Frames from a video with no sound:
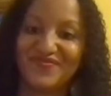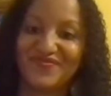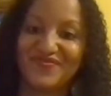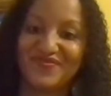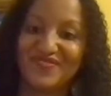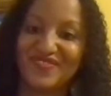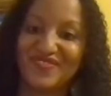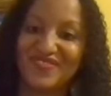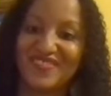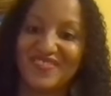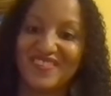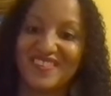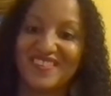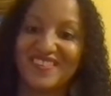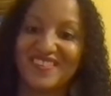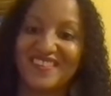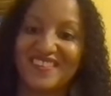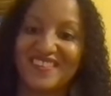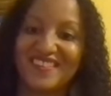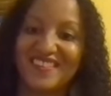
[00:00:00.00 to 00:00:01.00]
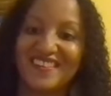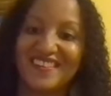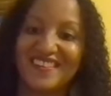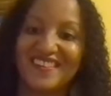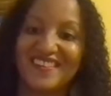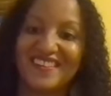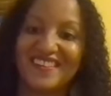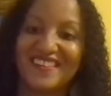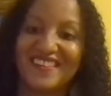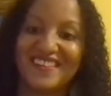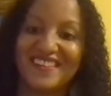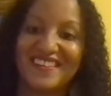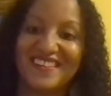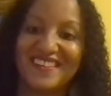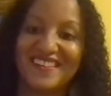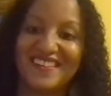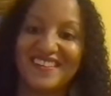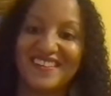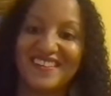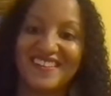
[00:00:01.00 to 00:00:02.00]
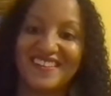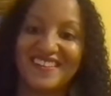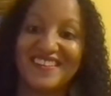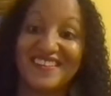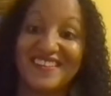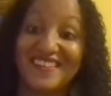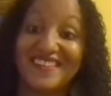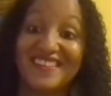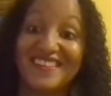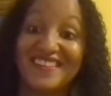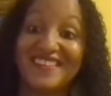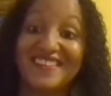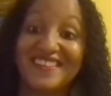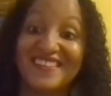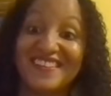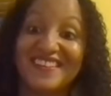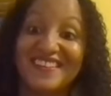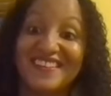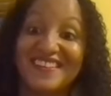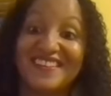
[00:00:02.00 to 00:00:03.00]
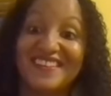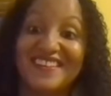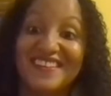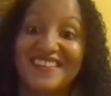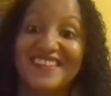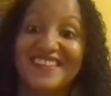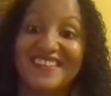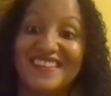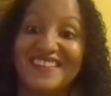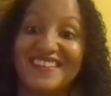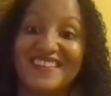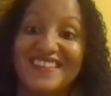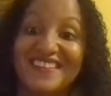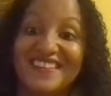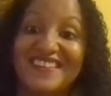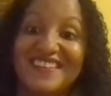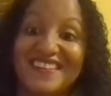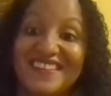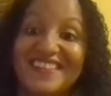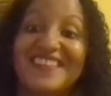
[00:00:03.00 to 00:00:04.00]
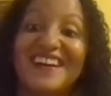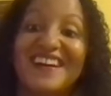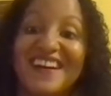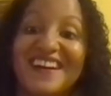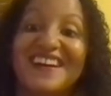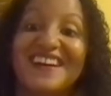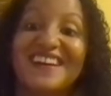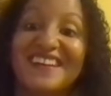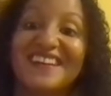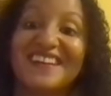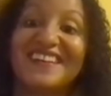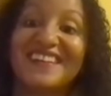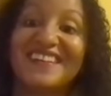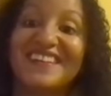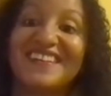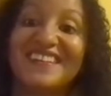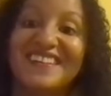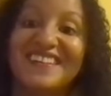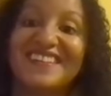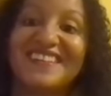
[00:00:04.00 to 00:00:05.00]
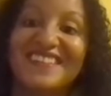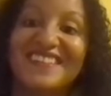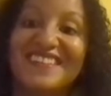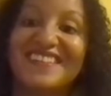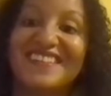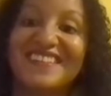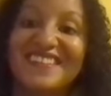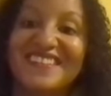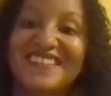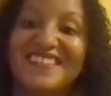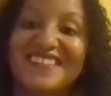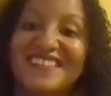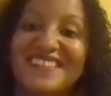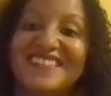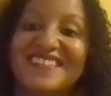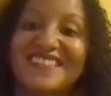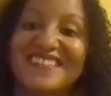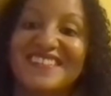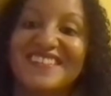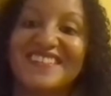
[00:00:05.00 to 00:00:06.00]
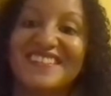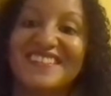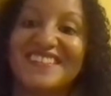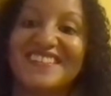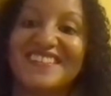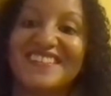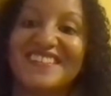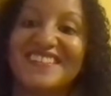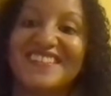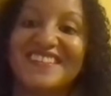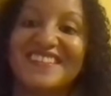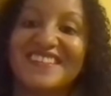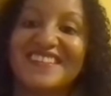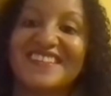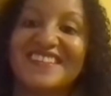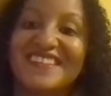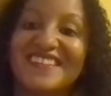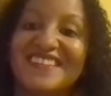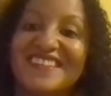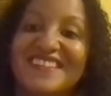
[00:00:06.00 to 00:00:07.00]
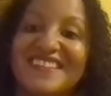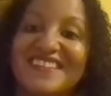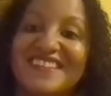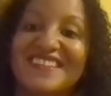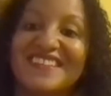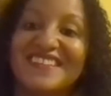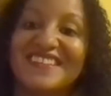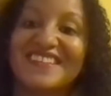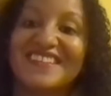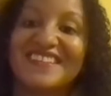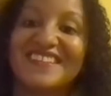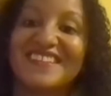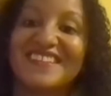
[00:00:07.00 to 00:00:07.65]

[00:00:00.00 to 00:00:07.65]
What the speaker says: [no speech]